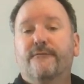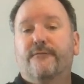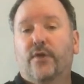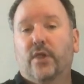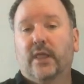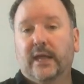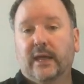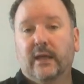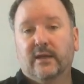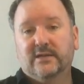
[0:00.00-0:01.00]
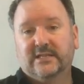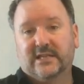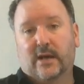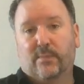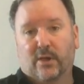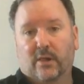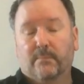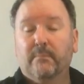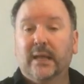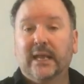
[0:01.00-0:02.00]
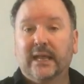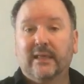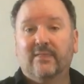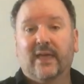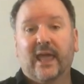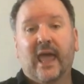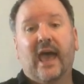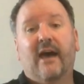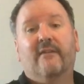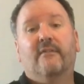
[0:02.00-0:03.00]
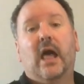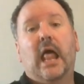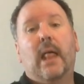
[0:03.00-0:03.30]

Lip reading: fully double, meaning they have